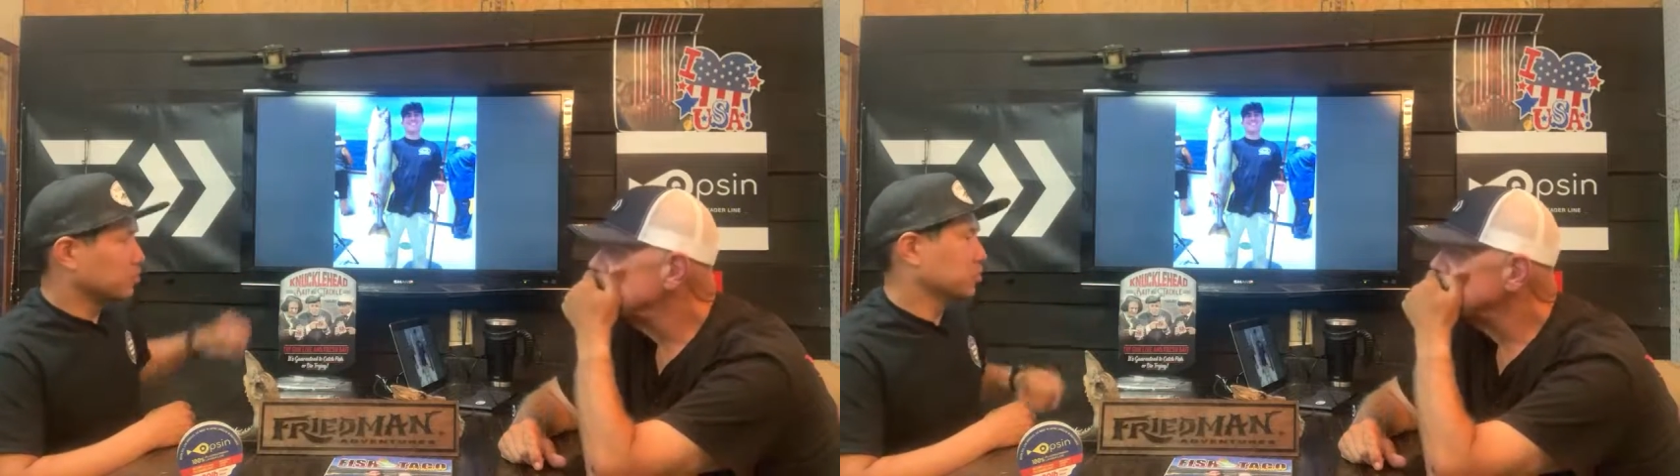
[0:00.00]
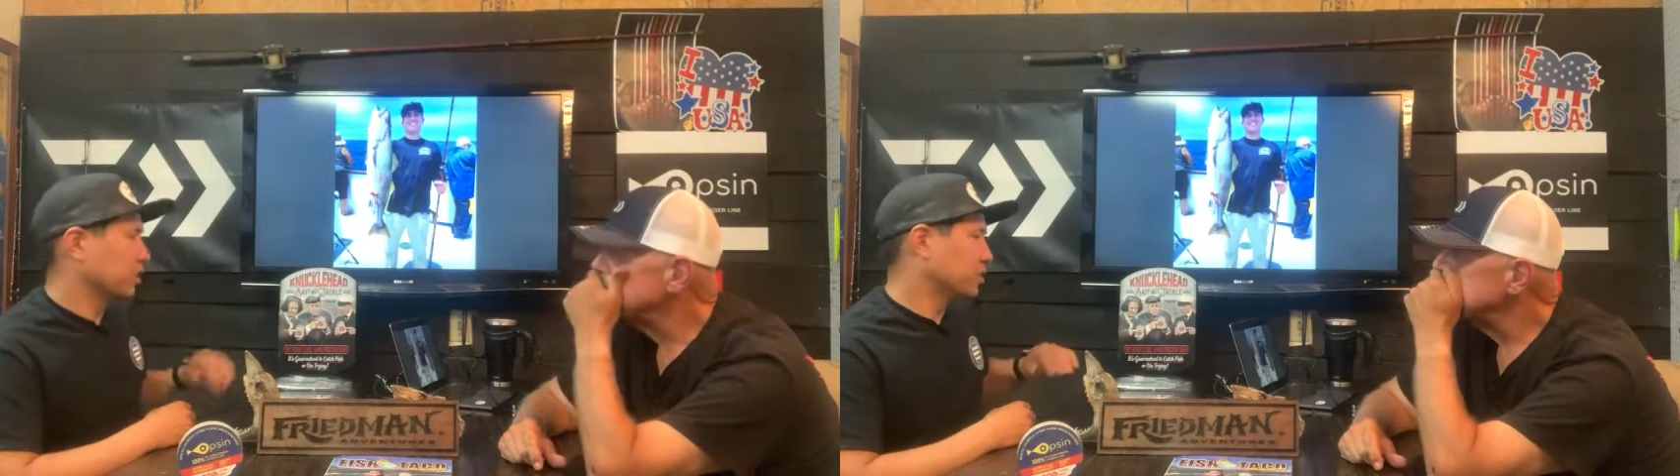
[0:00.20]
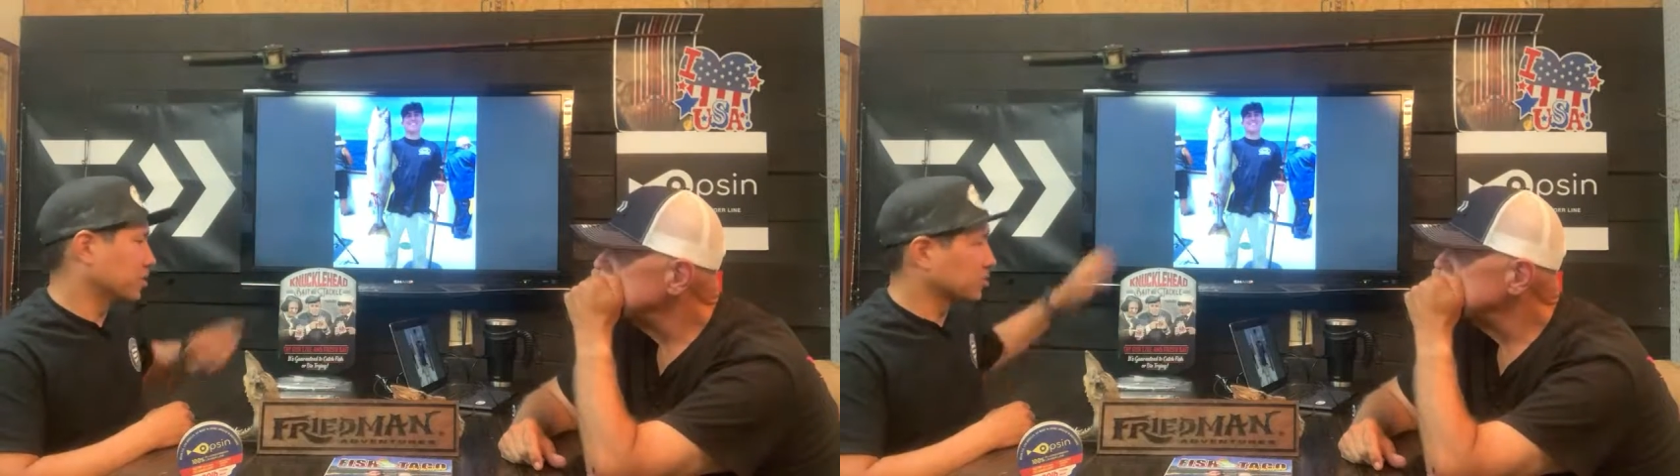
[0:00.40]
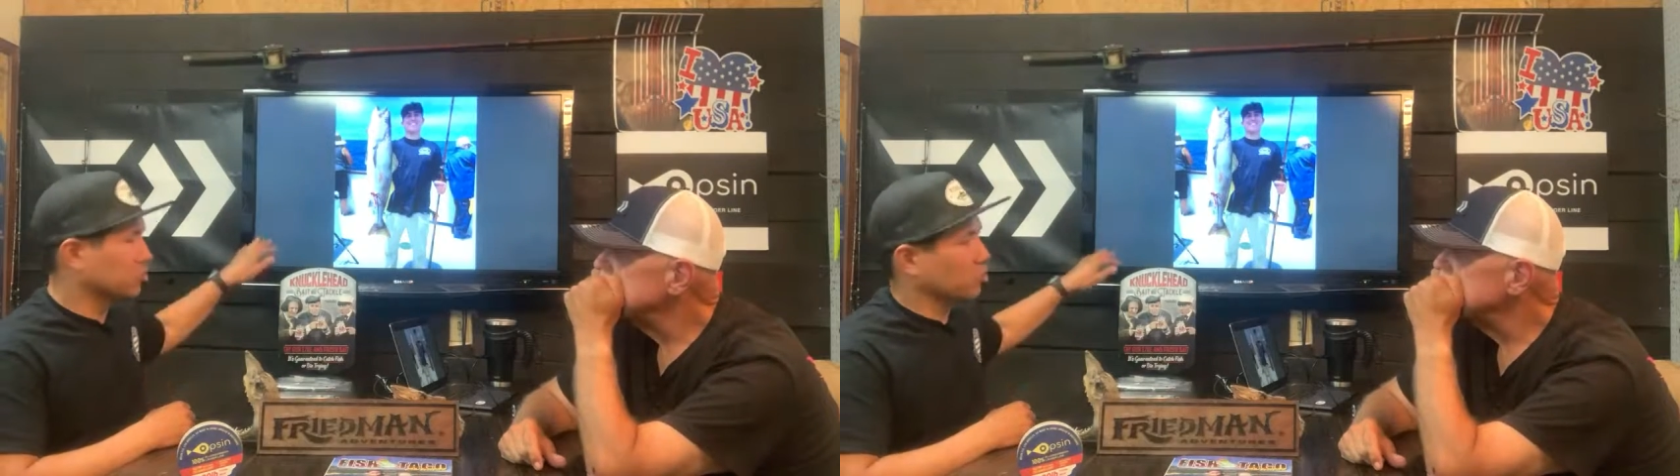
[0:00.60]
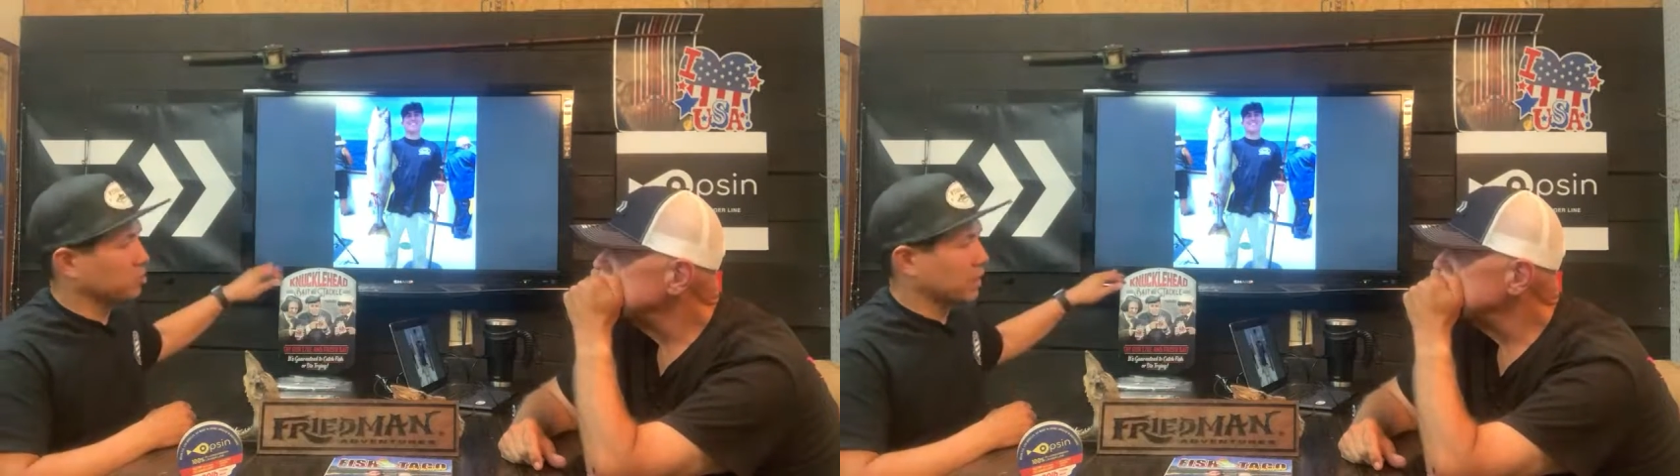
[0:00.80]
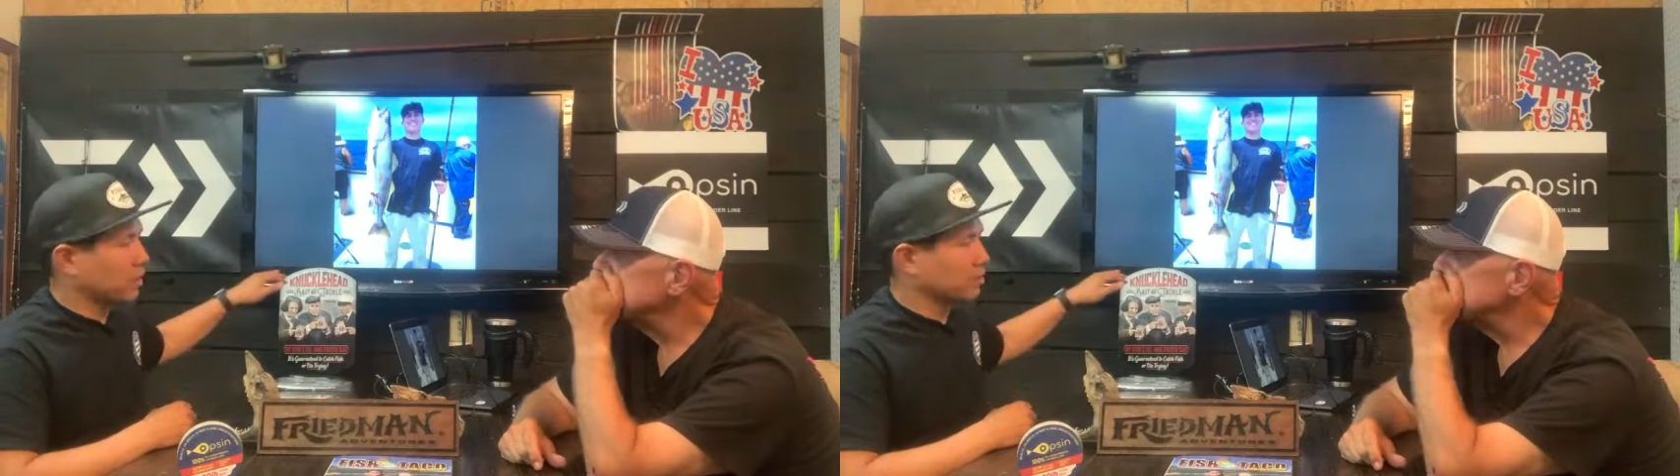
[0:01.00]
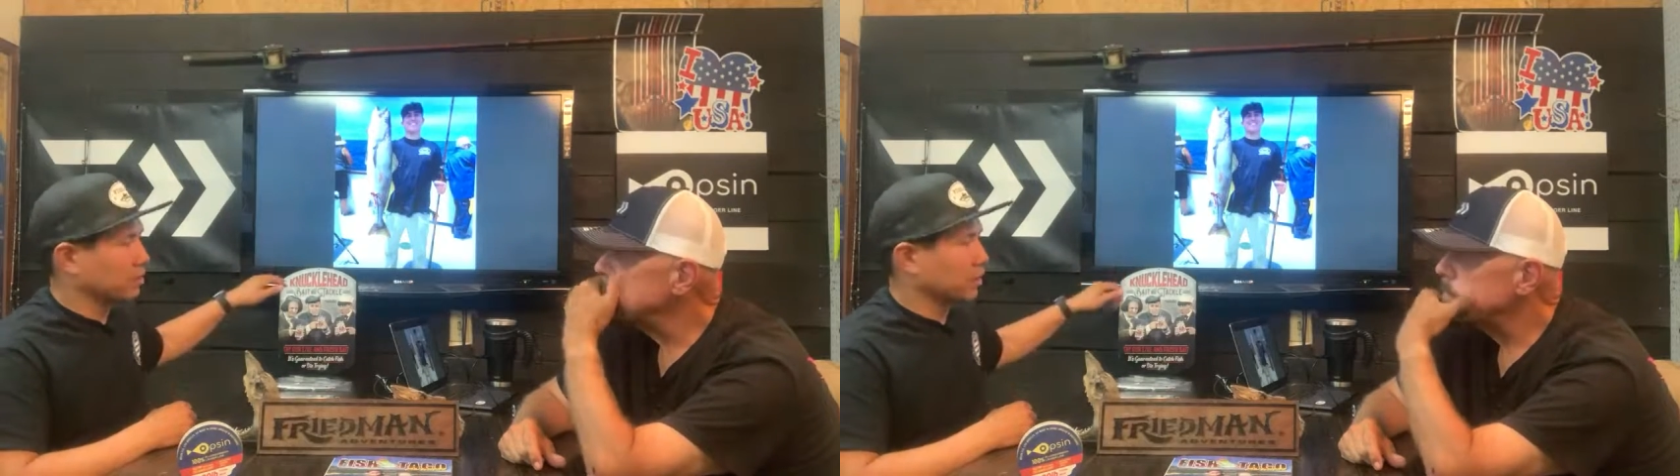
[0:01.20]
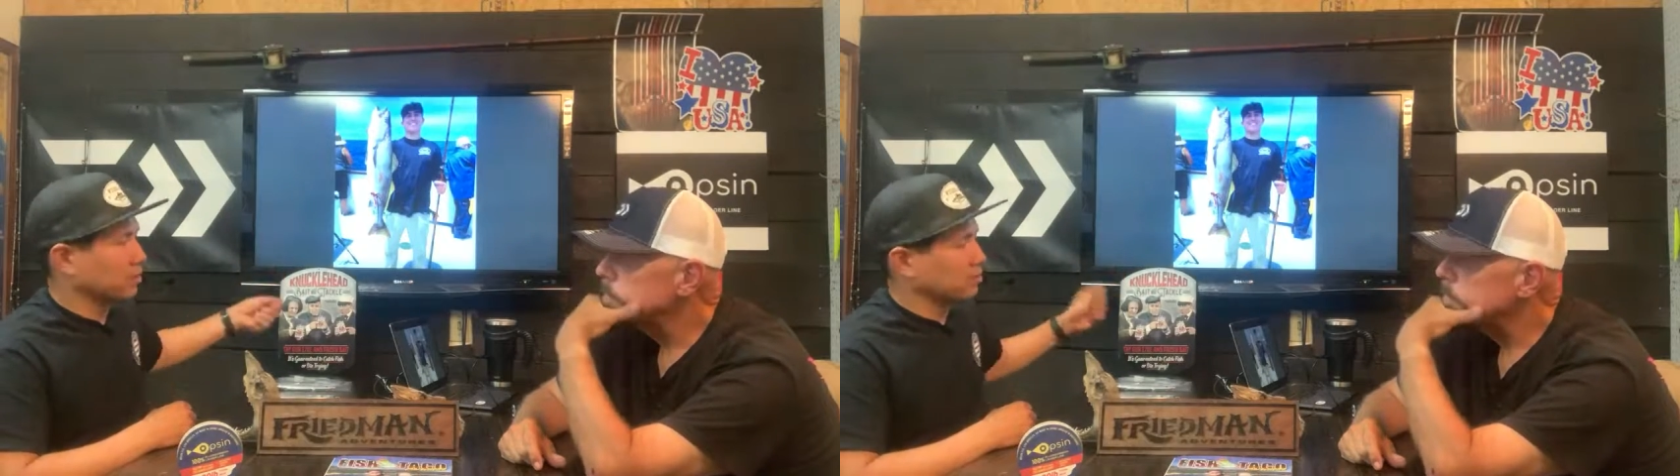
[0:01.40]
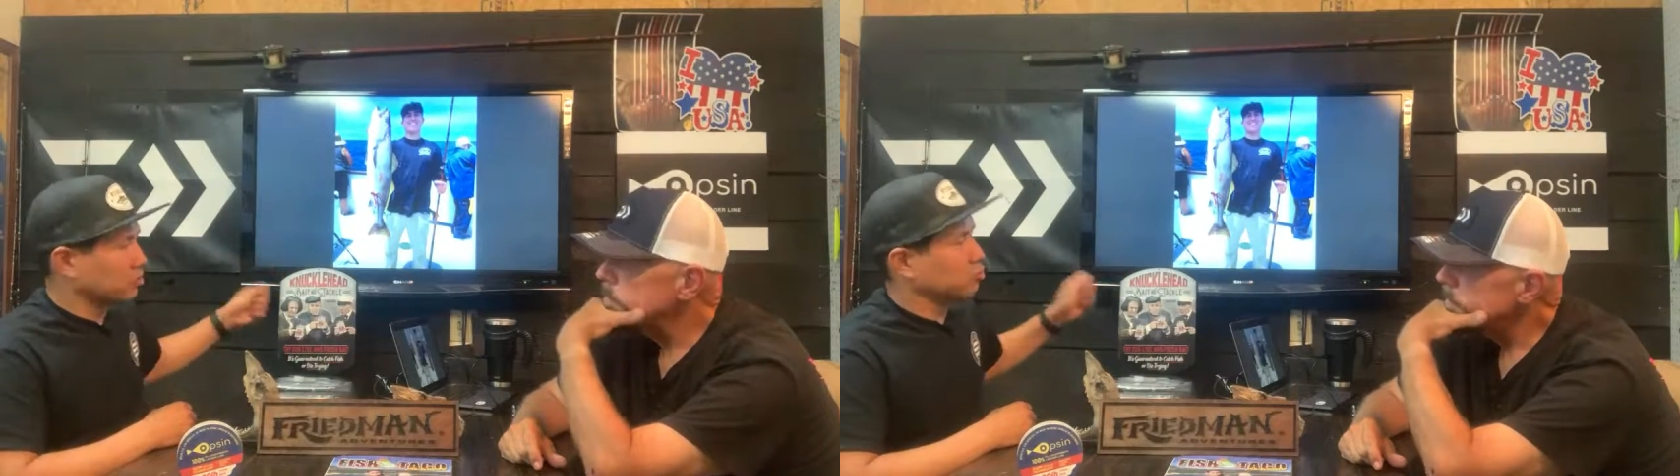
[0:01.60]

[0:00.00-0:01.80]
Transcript: jigs are scoped out and